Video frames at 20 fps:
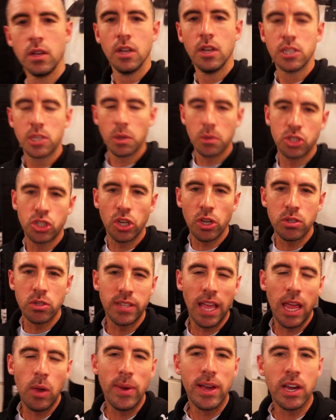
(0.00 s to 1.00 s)
So on
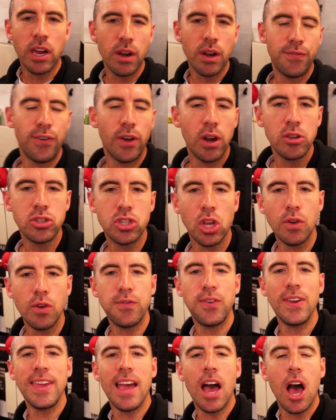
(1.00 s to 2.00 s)
Tuesday, we are going to follow
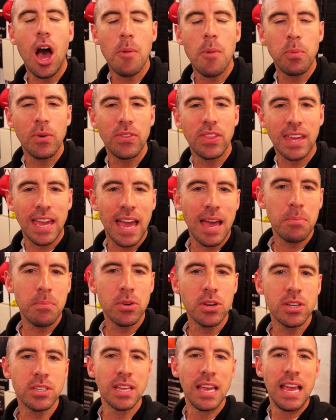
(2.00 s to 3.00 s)
Sophie up with the
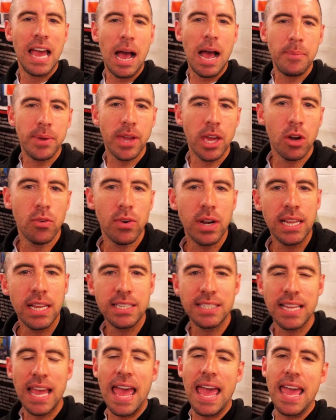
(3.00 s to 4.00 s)
cameras and we're going to release
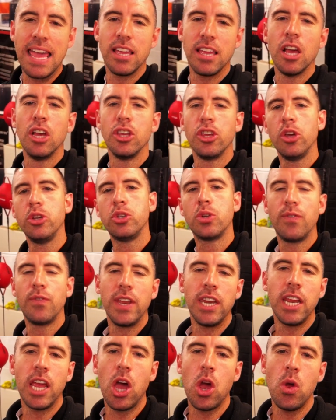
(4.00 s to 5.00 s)
a YouTube
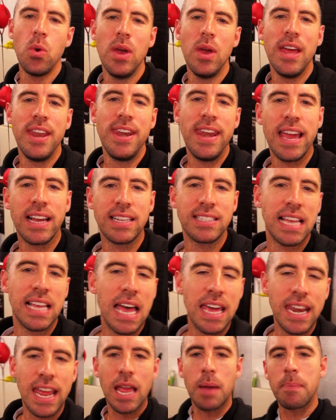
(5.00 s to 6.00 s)
video next
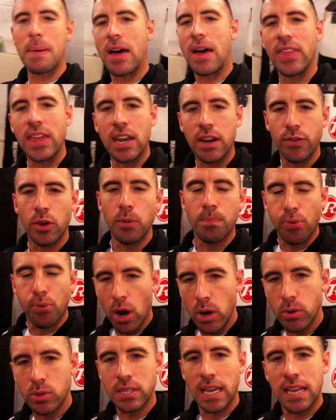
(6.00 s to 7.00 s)
Saturday about the interview
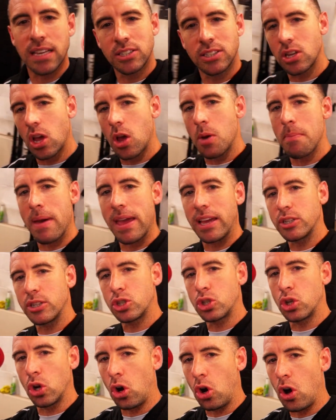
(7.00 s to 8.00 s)
process. So make
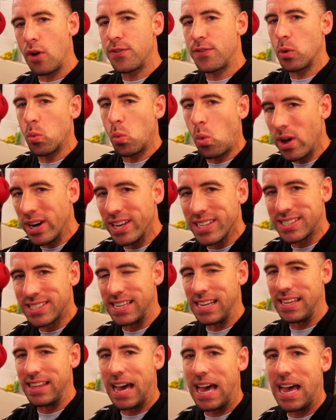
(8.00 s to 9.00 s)
sure if you want to
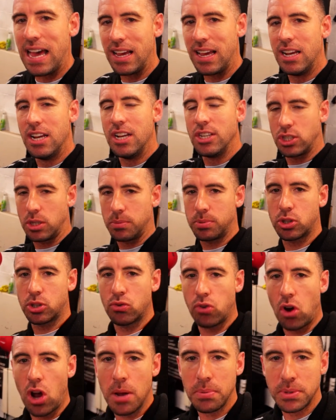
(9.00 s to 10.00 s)
see that,
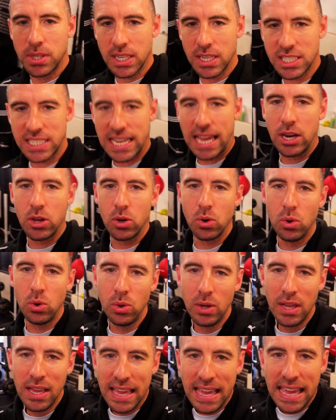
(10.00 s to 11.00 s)
subscribe to the channel,
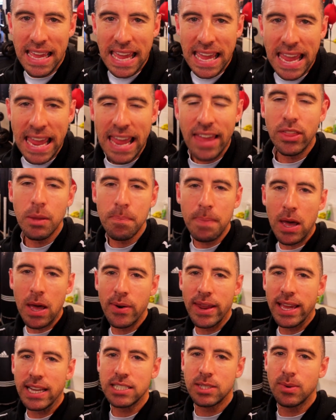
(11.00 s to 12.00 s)
hit the bell
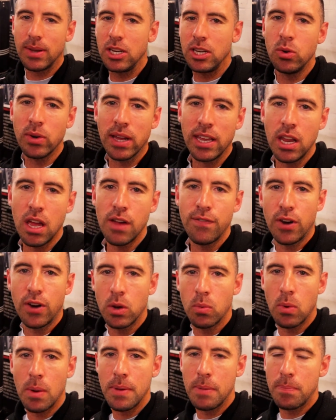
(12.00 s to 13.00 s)
next to it and you'll get notified
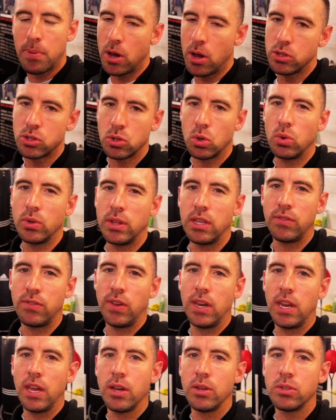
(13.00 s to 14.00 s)
when we post all these
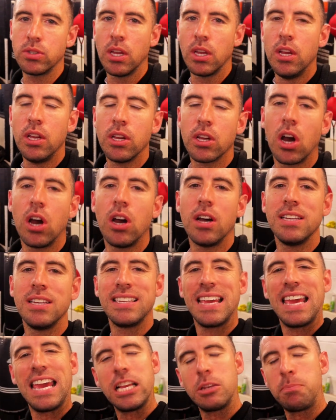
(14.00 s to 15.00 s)
videos. Guys,
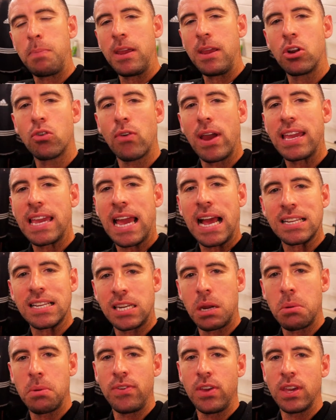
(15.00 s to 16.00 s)
it's been great catching
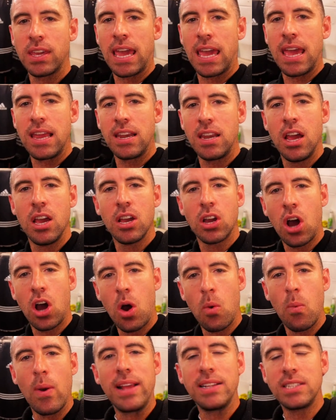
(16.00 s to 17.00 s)
up with you again.
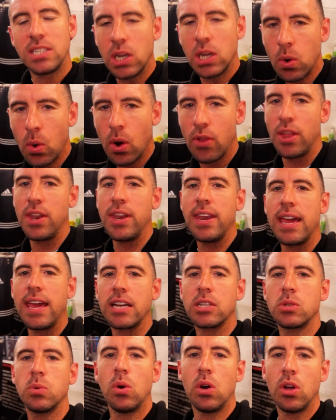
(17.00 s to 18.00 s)
Can't wait till the
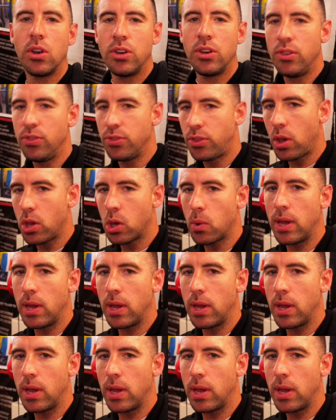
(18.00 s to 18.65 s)
next one. Don't go